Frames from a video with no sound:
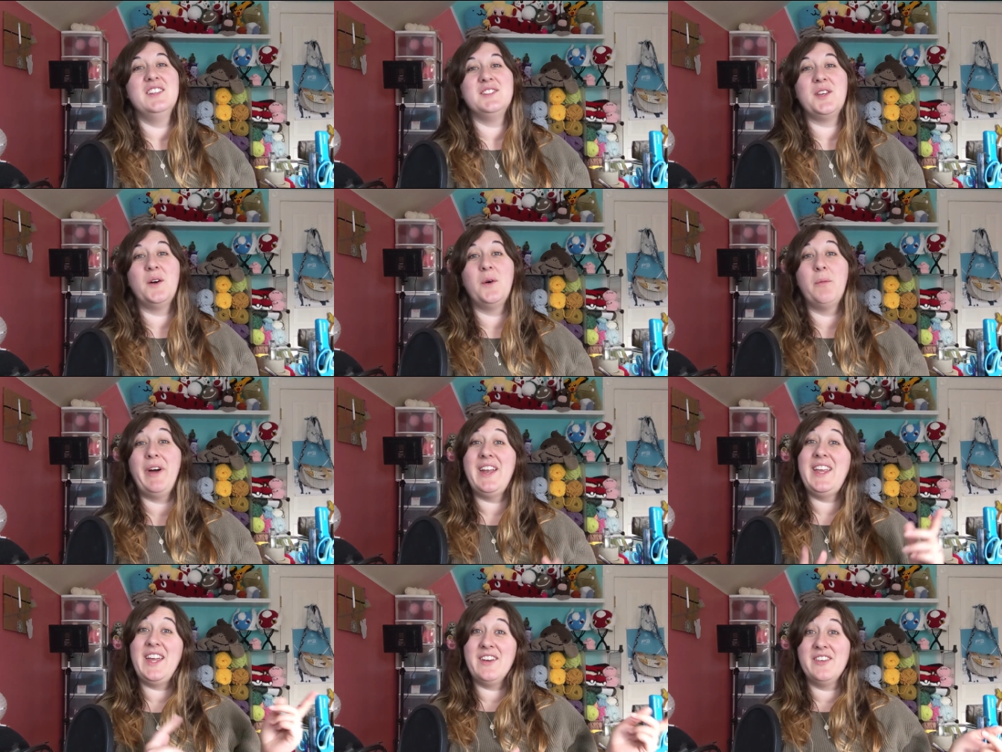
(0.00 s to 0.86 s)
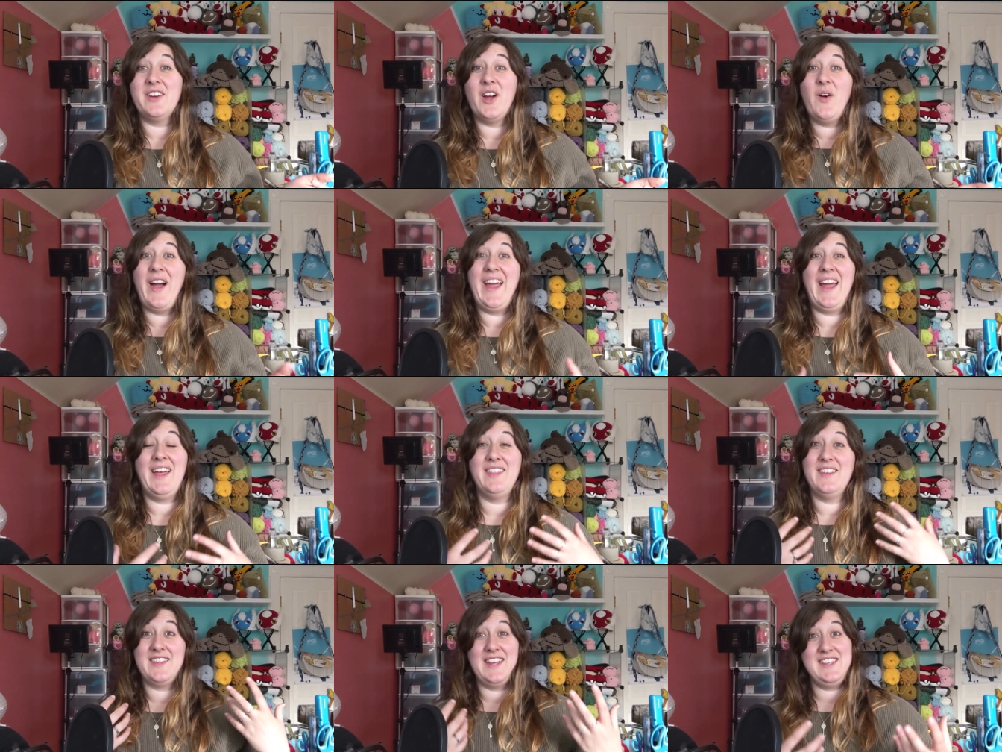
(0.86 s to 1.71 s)
So, about a year ago, I
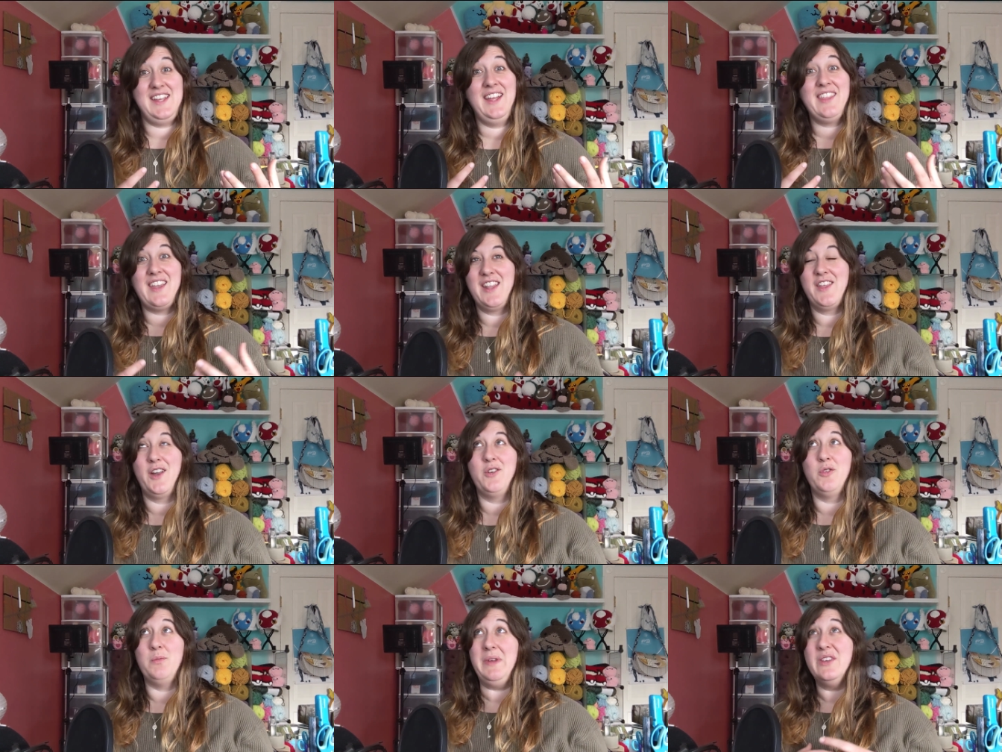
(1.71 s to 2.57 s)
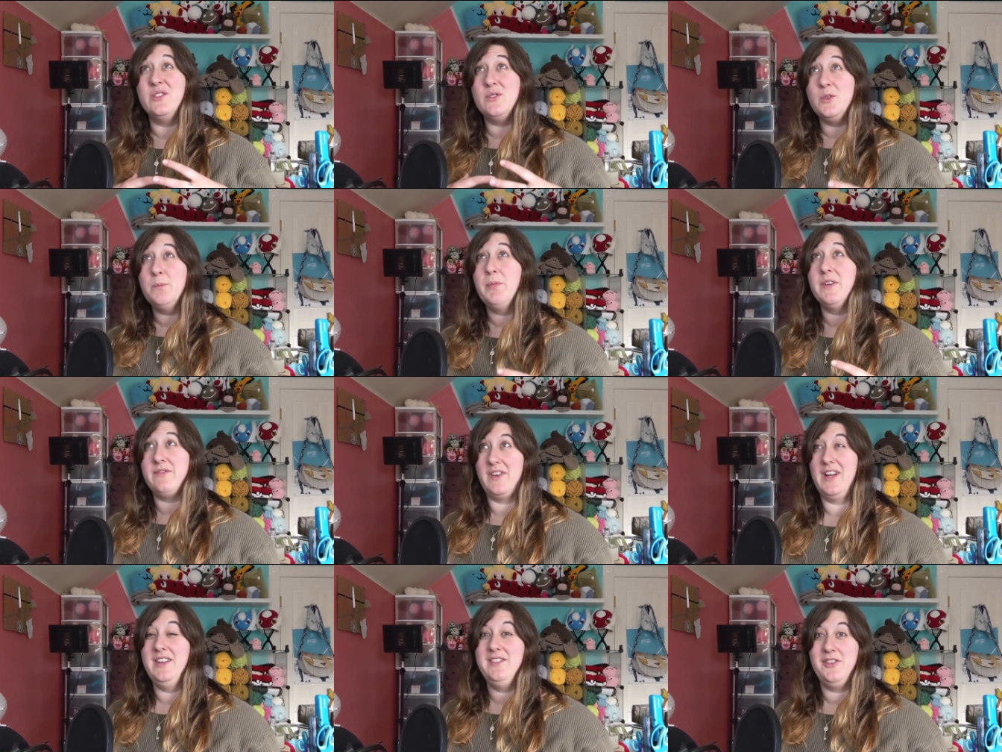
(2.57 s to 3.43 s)
had this idea that I thought it would be super
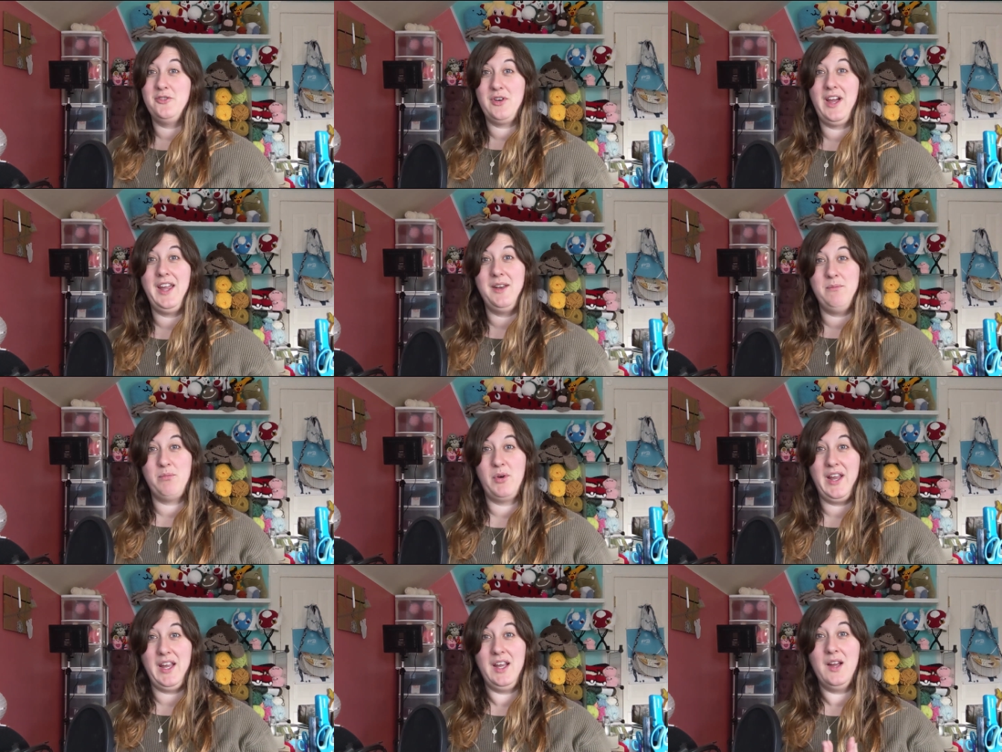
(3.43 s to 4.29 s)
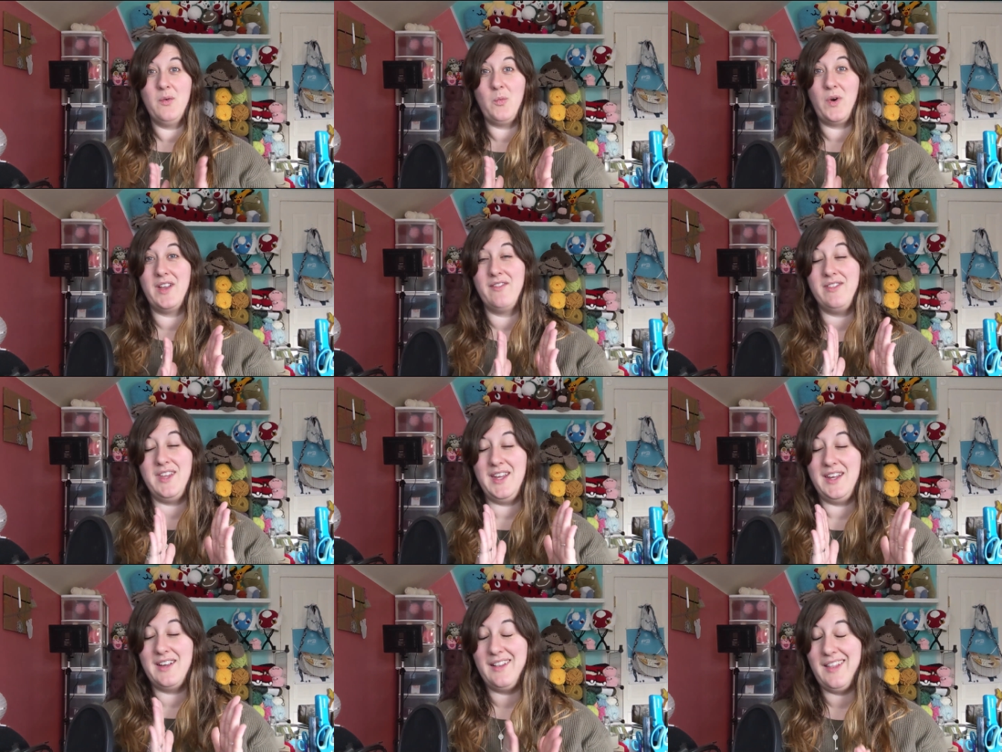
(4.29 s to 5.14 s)
fun to try and bring one of
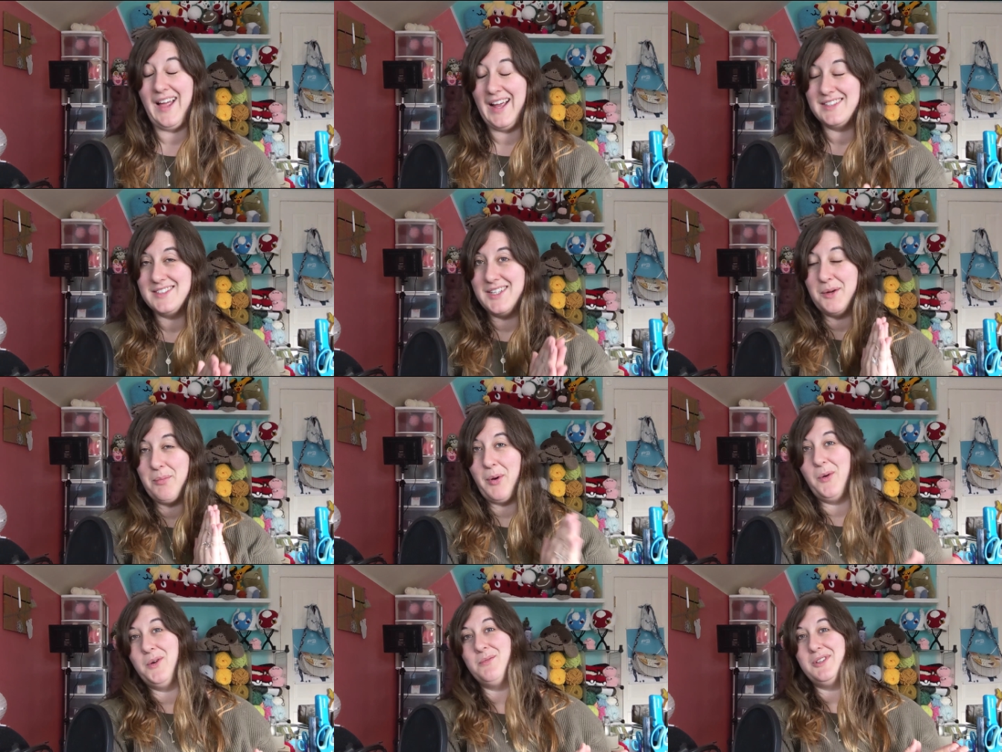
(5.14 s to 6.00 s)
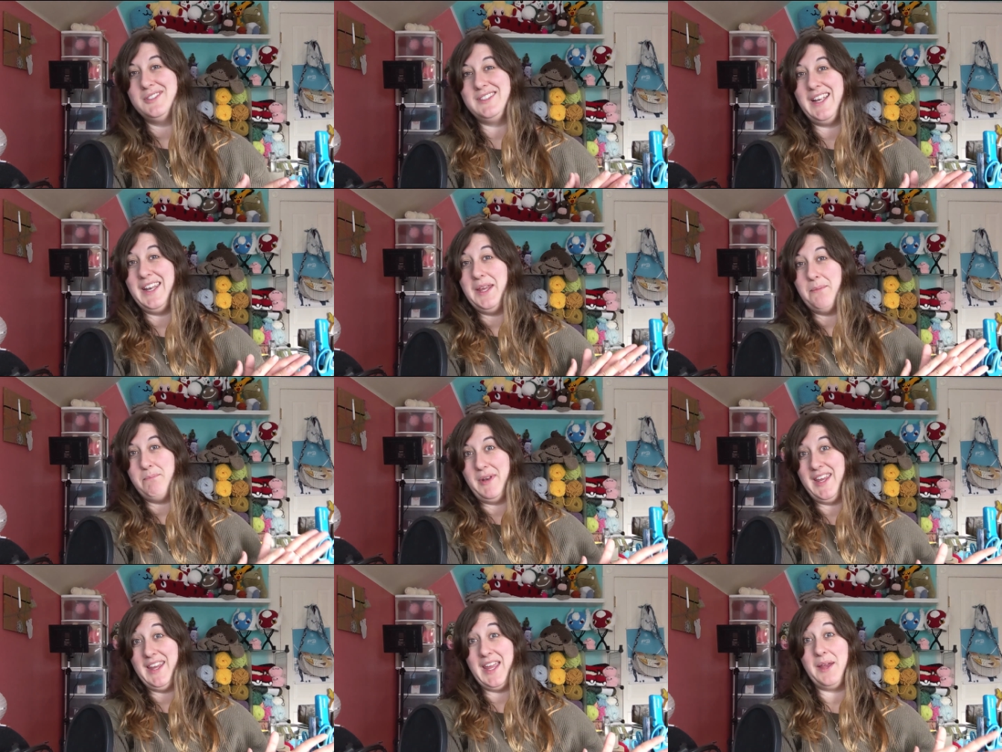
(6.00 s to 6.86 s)
the classic Pokemon Stadium
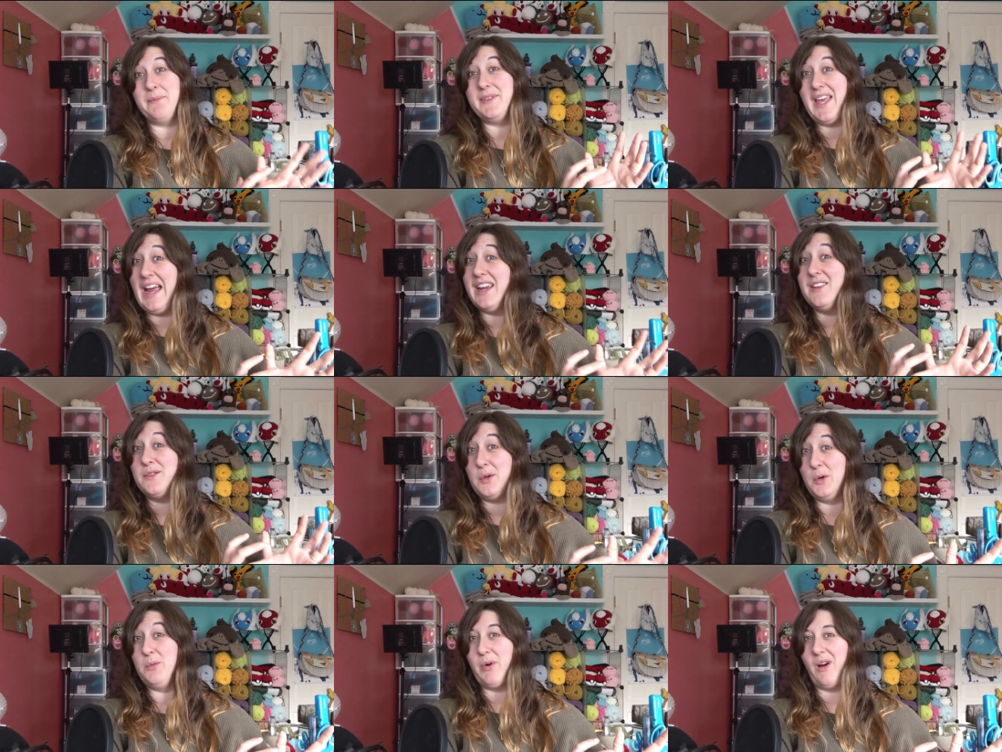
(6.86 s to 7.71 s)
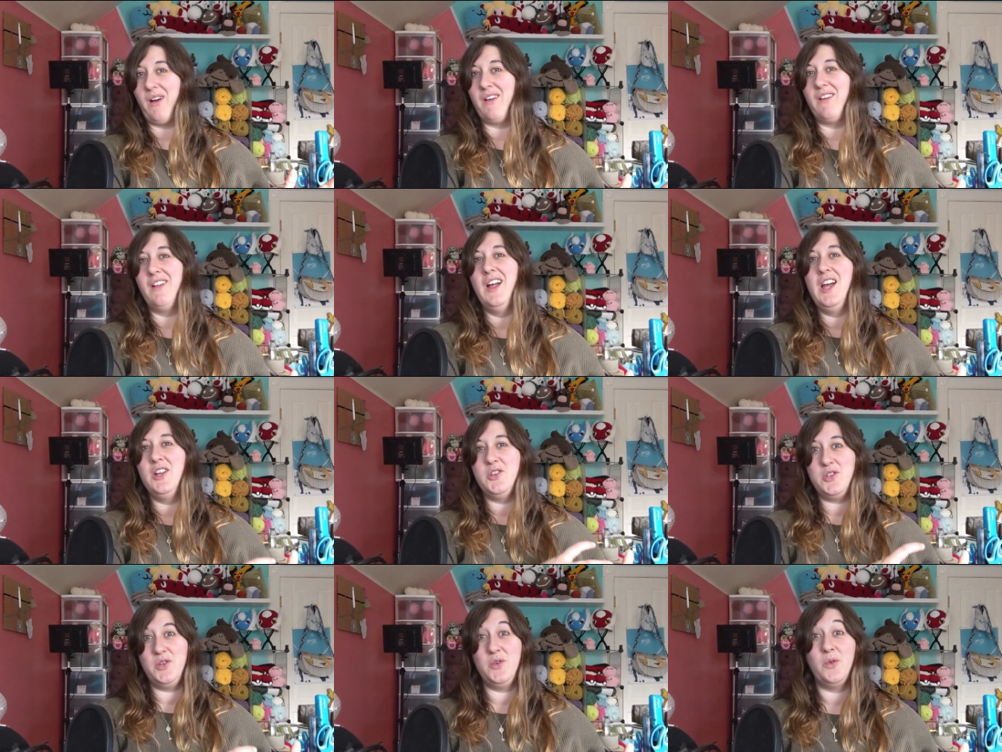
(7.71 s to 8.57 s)
minigames, Ekans Hoop Hurl,
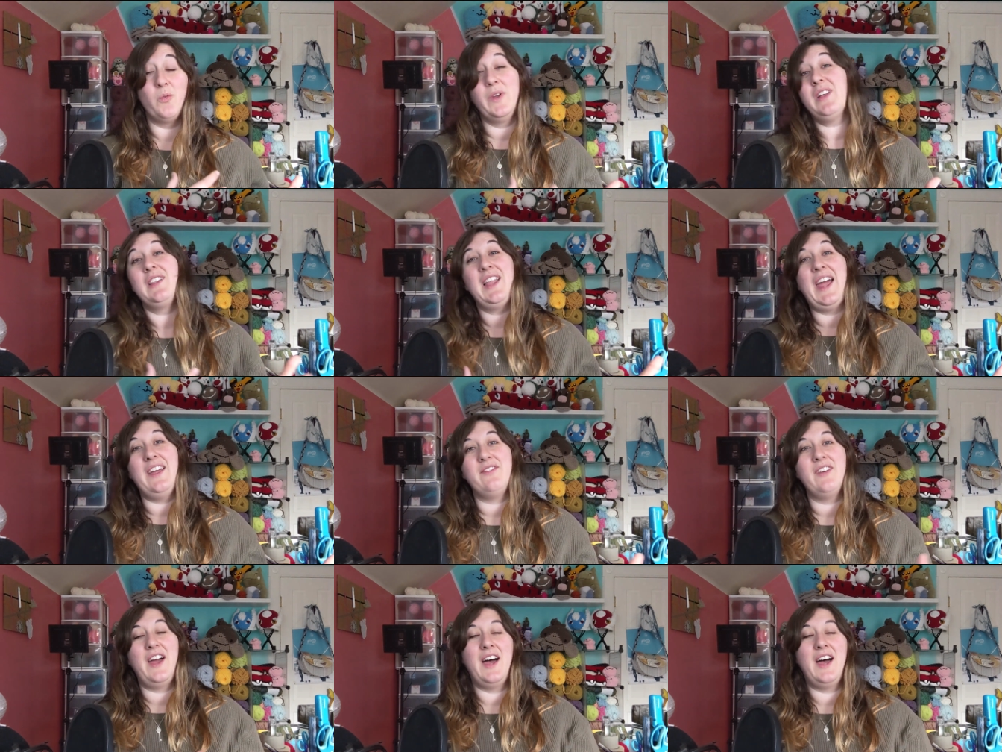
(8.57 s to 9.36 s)
to real life.